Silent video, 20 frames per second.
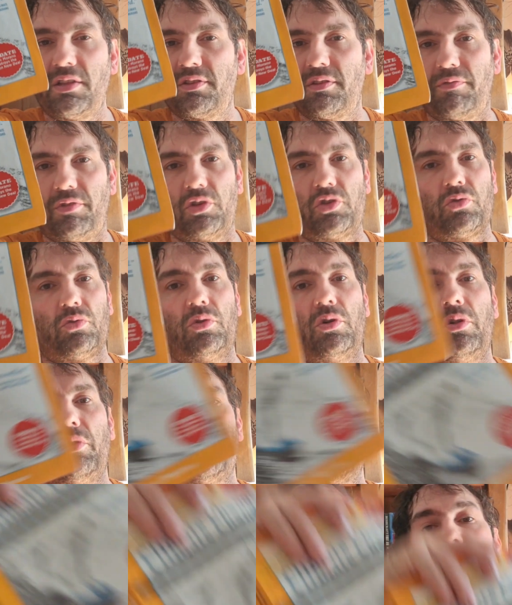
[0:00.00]

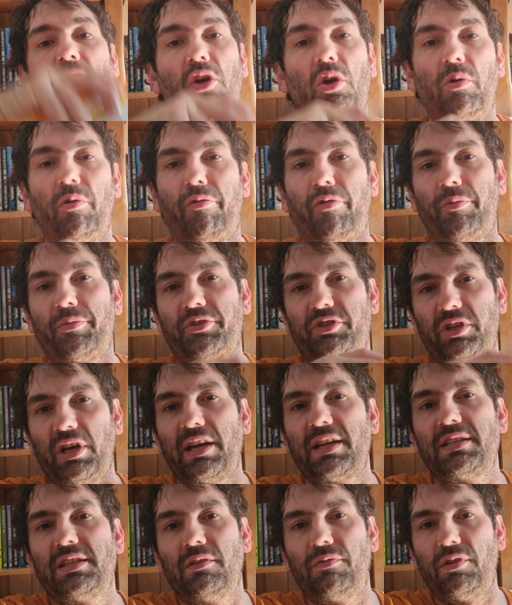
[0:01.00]
individuals who are from the
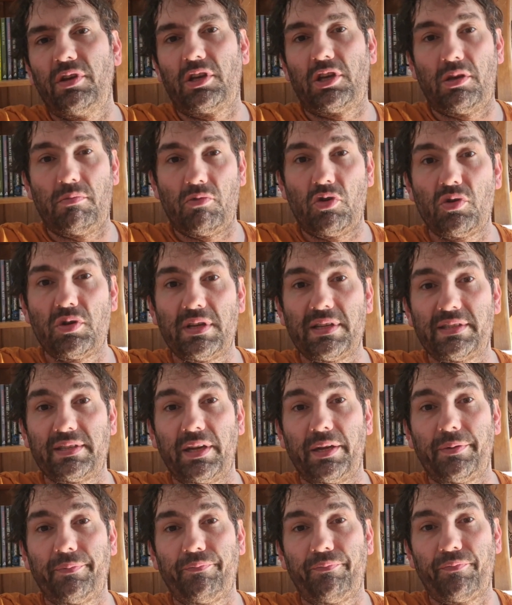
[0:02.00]
scientific
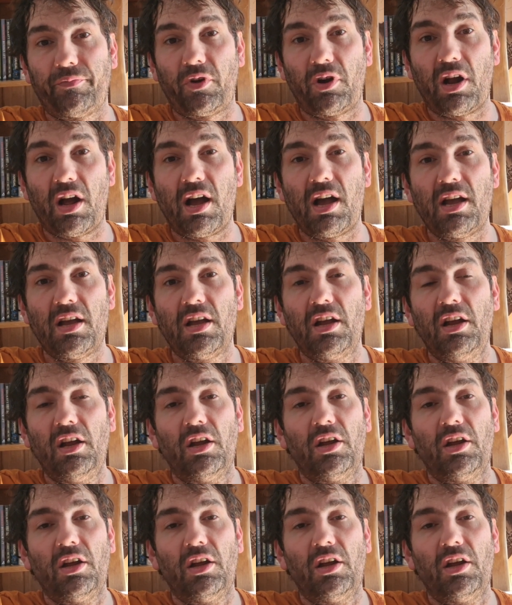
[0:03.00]
community, right?